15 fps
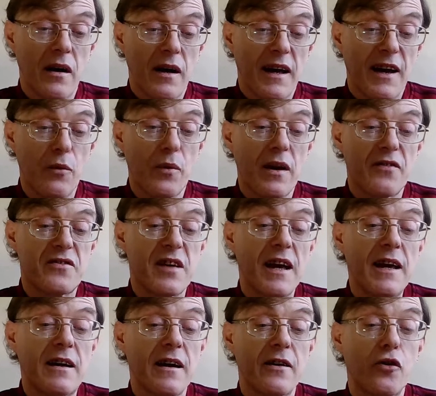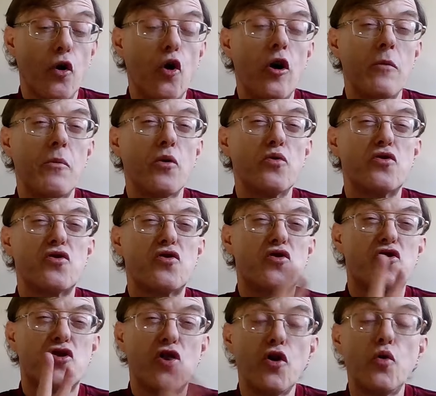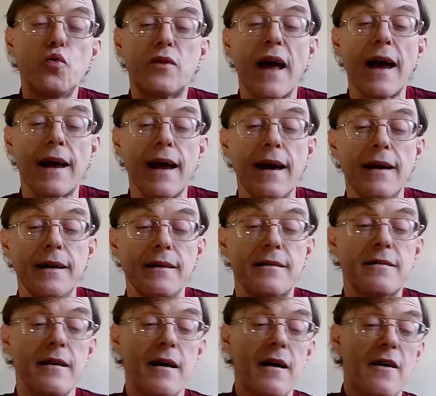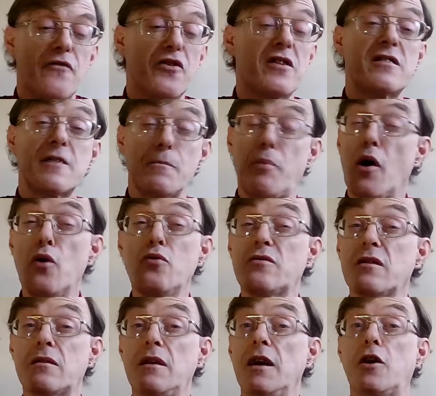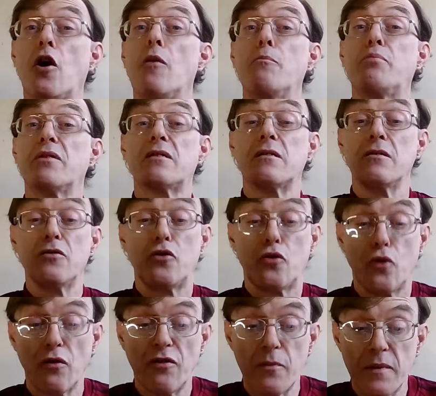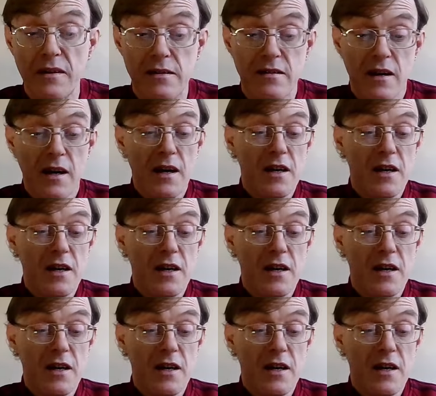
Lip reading: it will have taken almost 2 decades for a supposedly competent government